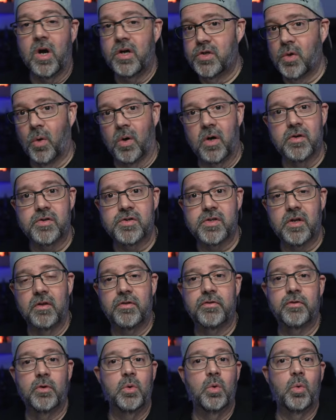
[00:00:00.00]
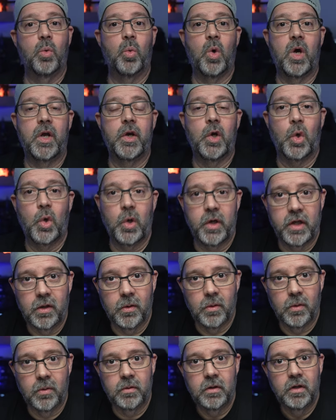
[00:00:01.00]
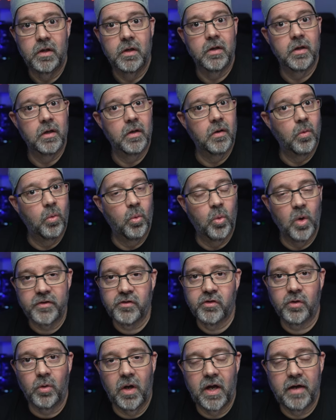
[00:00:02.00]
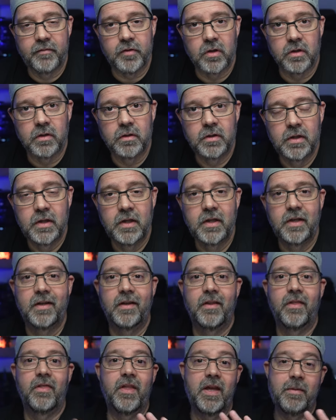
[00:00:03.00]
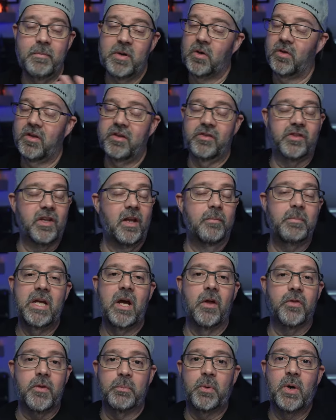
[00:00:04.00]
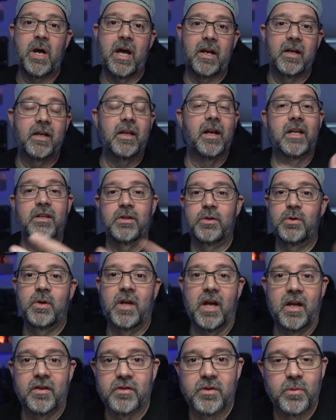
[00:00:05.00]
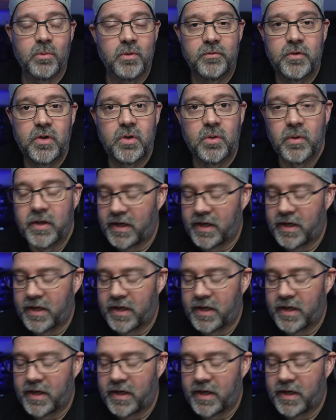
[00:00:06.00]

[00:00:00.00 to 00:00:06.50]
endorsed through OneOdio whatsoever, they merely send me out the product and I do you guys the review.